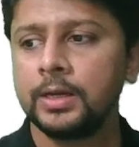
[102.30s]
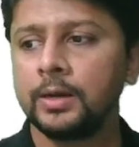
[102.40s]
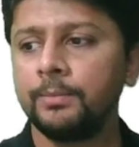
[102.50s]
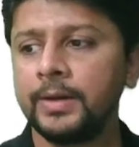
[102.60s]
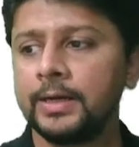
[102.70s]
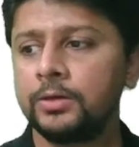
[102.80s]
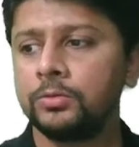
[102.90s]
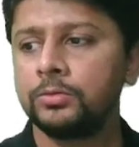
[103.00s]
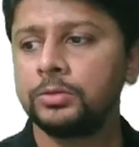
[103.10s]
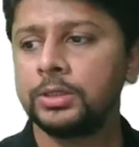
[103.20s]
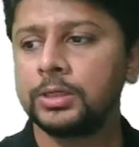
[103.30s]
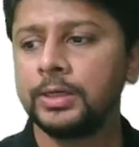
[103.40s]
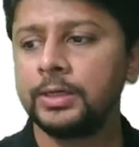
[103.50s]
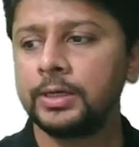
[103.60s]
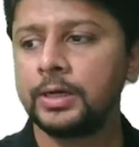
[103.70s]
compared to
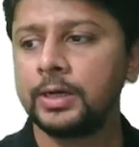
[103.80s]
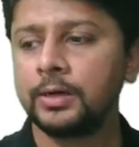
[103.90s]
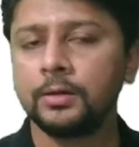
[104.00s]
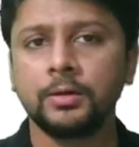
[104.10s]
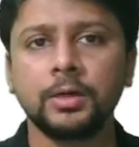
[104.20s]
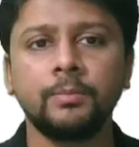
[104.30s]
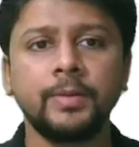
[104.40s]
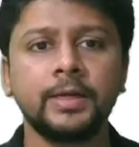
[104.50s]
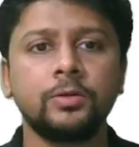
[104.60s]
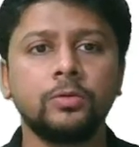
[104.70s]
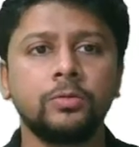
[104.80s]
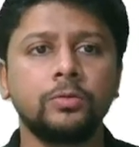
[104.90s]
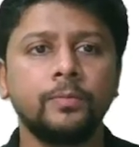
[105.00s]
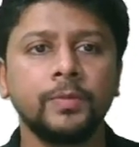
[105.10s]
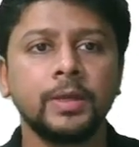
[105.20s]
compared
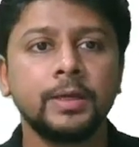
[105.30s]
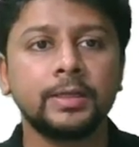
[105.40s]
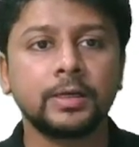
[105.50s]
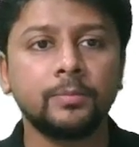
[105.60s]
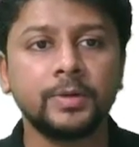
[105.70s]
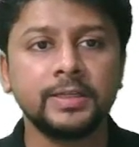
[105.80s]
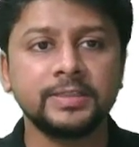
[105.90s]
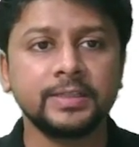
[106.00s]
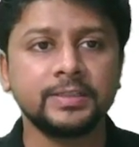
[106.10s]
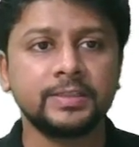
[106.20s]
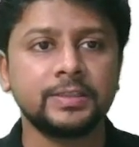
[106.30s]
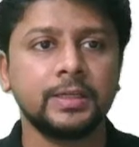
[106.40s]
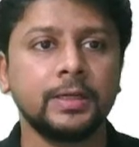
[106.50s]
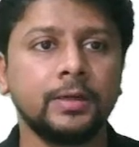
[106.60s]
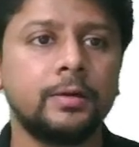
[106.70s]
to the companies
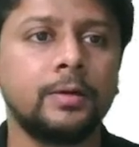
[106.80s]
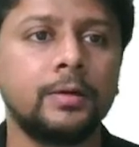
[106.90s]
existing